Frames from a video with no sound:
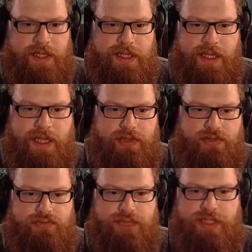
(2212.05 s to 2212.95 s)
Can't
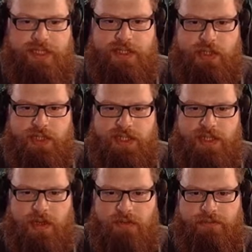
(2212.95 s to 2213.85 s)
really turn it
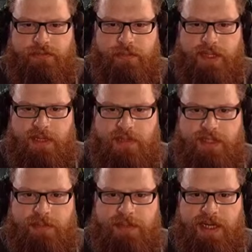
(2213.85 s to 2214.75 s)
off without
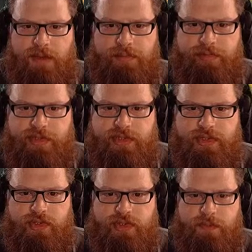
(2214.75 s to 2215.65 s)
just nipping out a
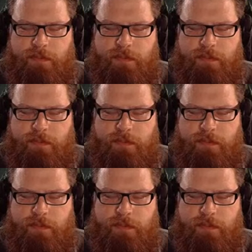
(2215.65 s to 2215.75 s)
bridge.